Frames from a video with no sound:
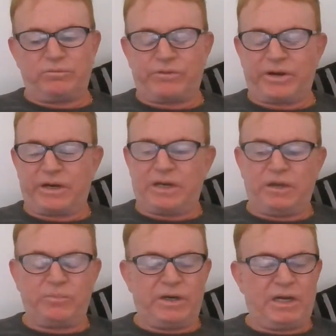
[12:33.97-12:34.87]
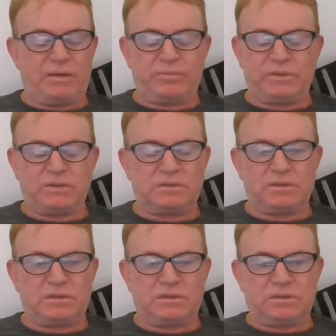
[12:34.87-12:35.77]
friggin' open up
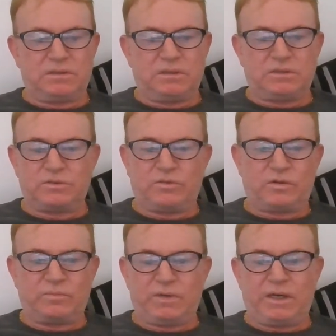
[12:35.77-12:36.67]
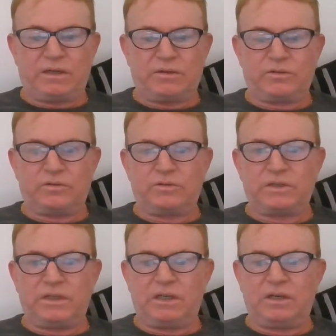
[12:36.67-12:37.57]
and talk about it all,
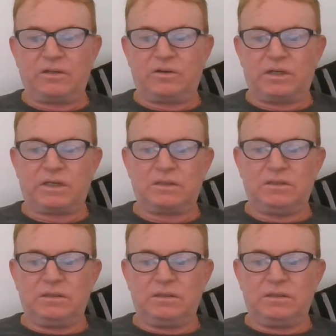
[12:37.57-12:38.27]
you know, like